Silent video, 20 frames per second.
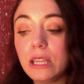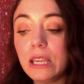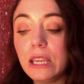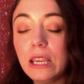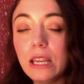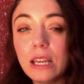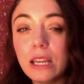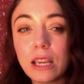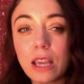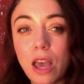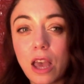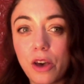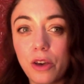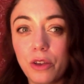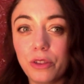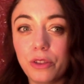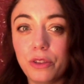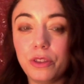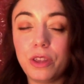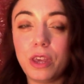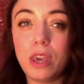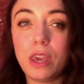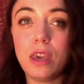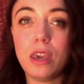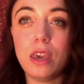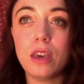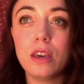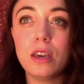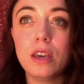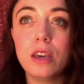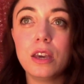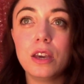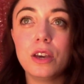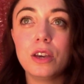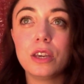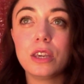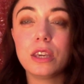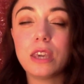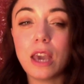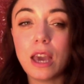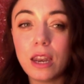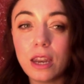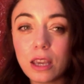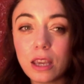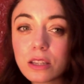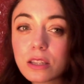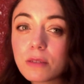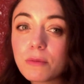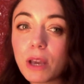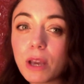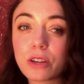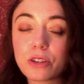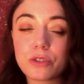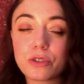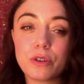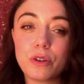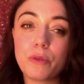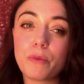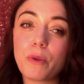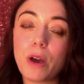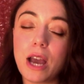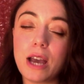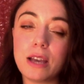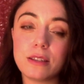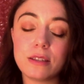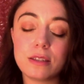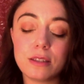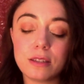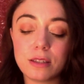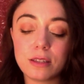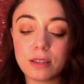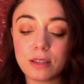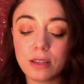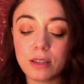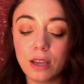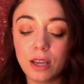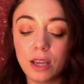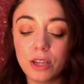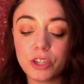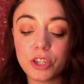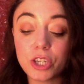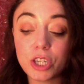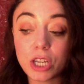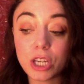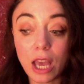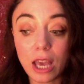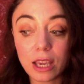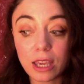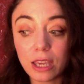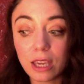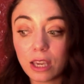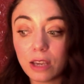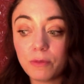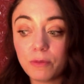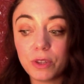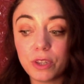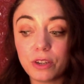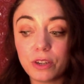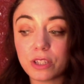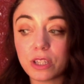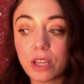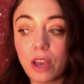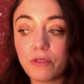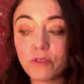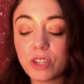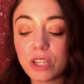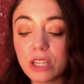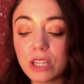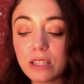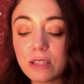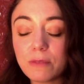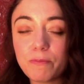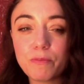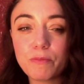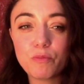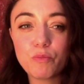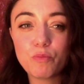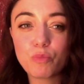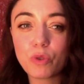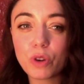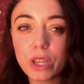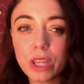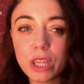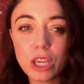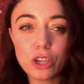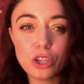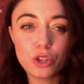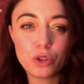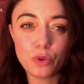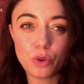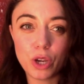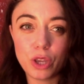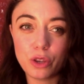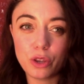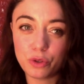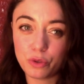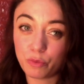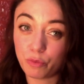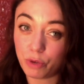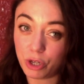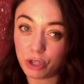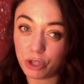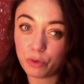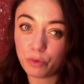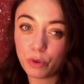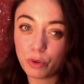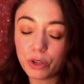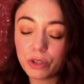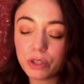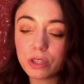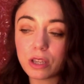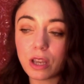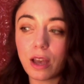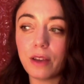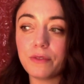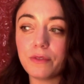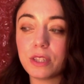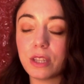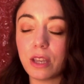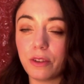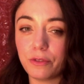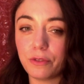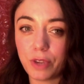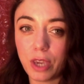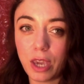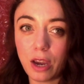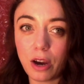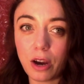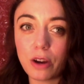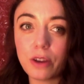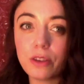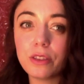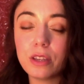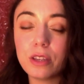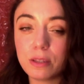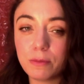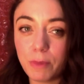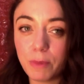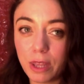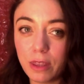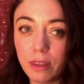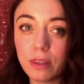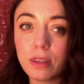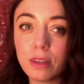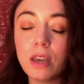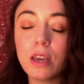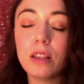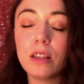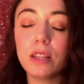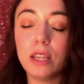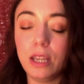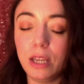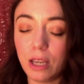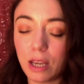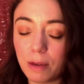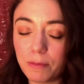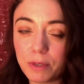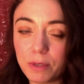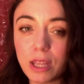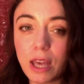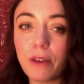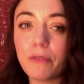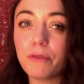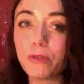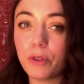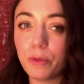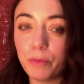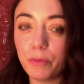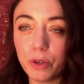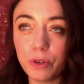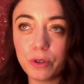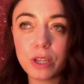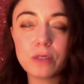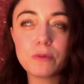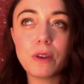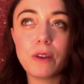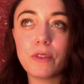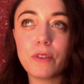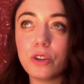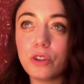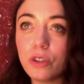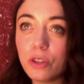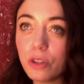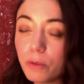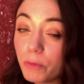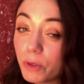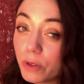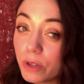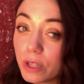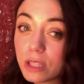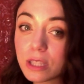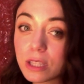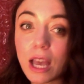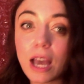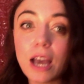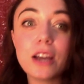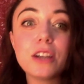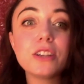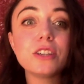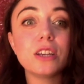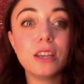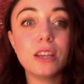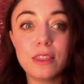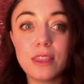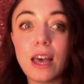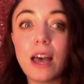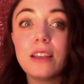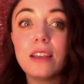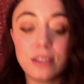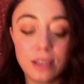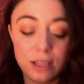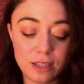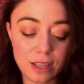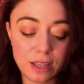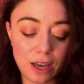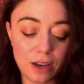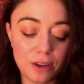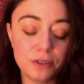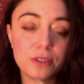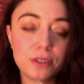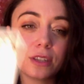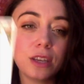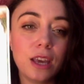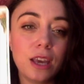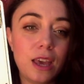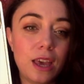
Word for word: eating healthy, getting some extra rest, checking in with yourself. Just really enjoy those rituals of self care this month leading up to that full moon because we have a new moon in Sag in that sixth house,